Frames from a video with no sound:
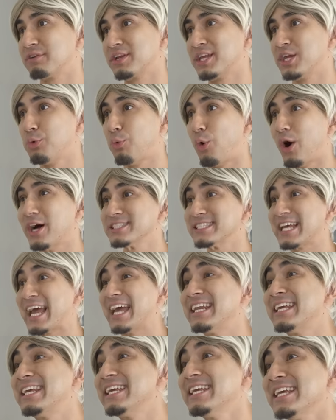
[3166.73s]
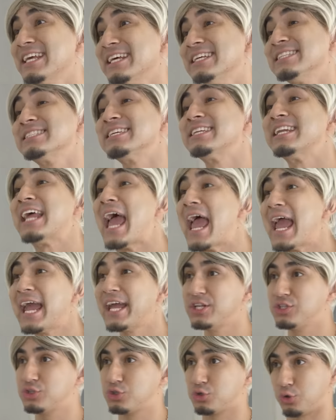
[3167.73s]
he wants, and he is an
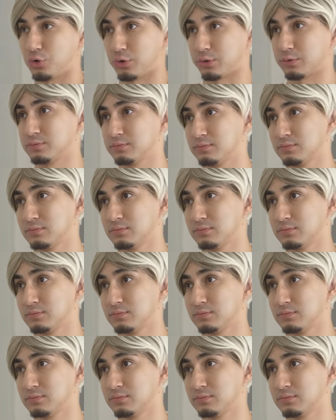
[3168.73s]
angel.